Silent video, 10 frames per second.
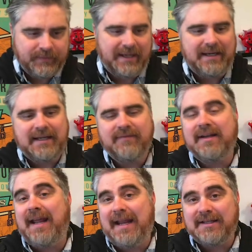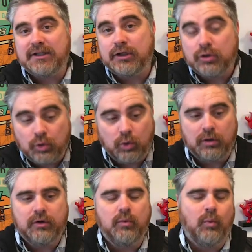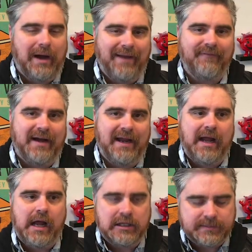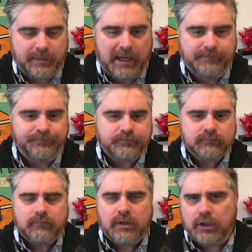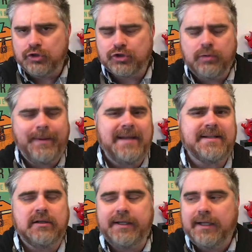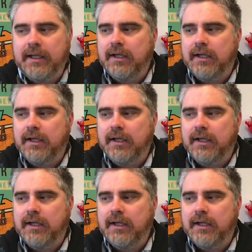than even a secured Wi-Fi hotspot. So basically,